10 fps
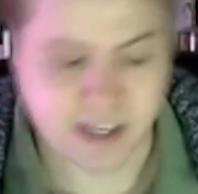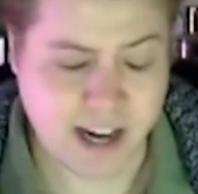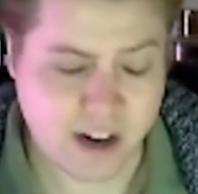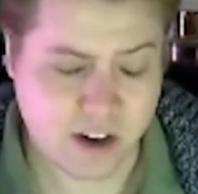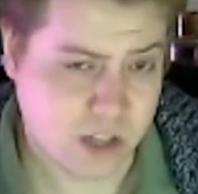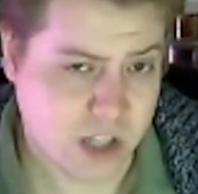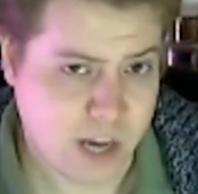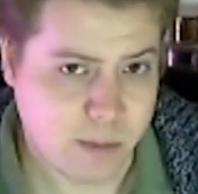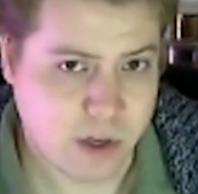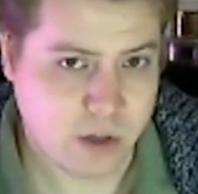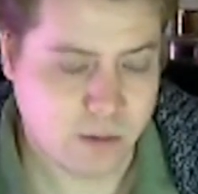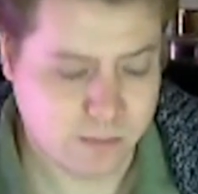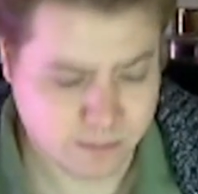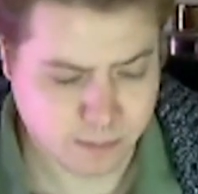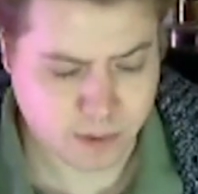and Carole Lombard
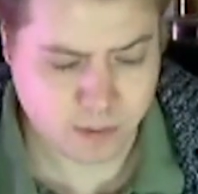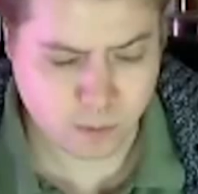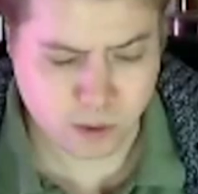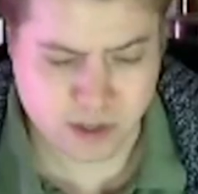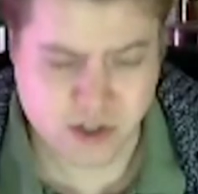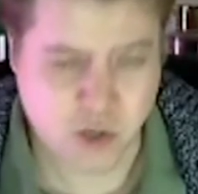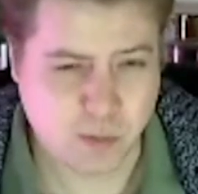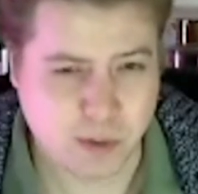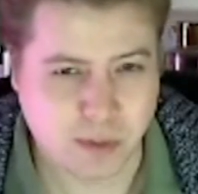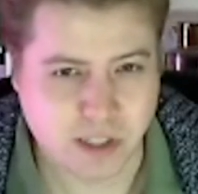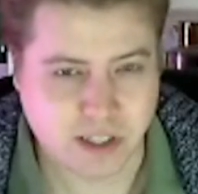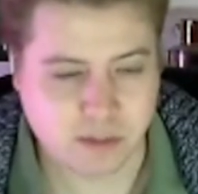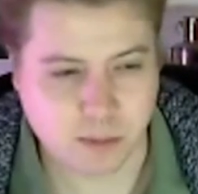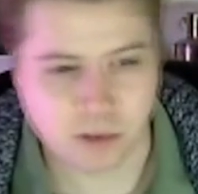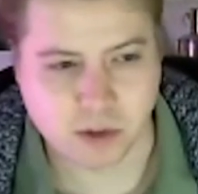were super
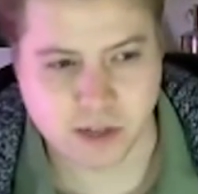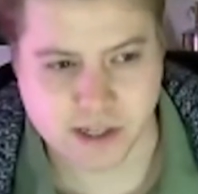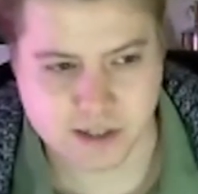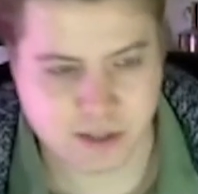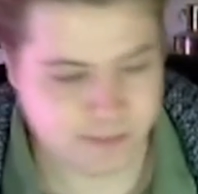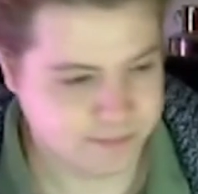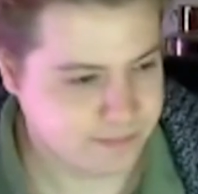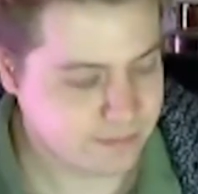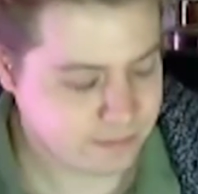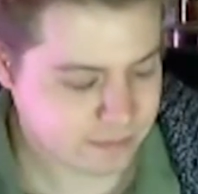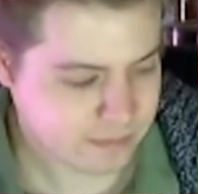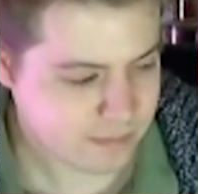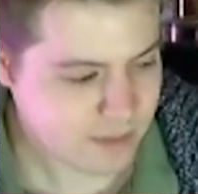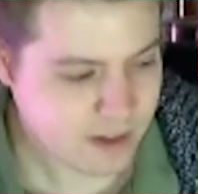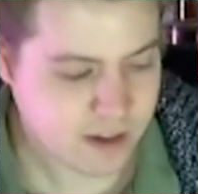believable as
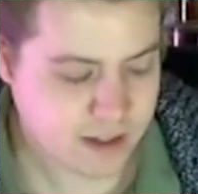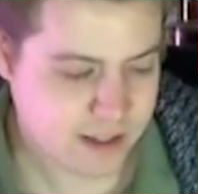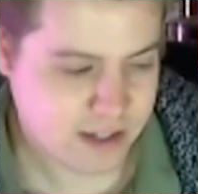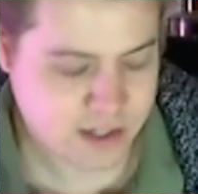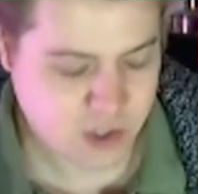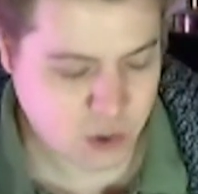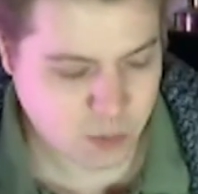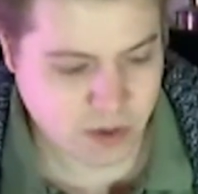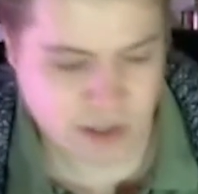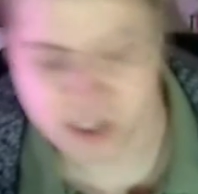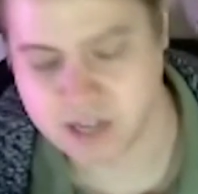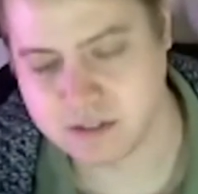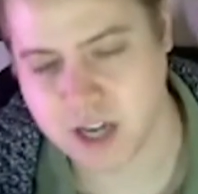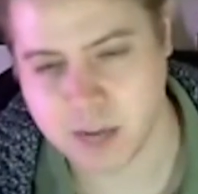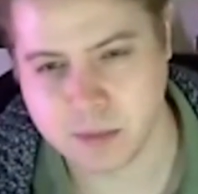this super in
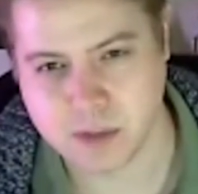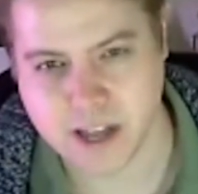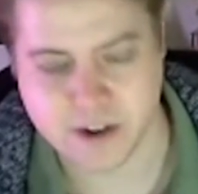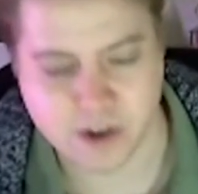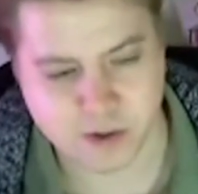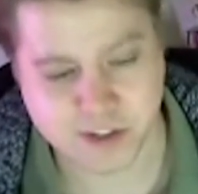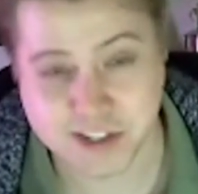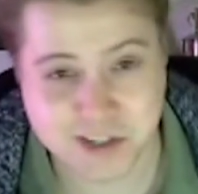love couple. I don't know, it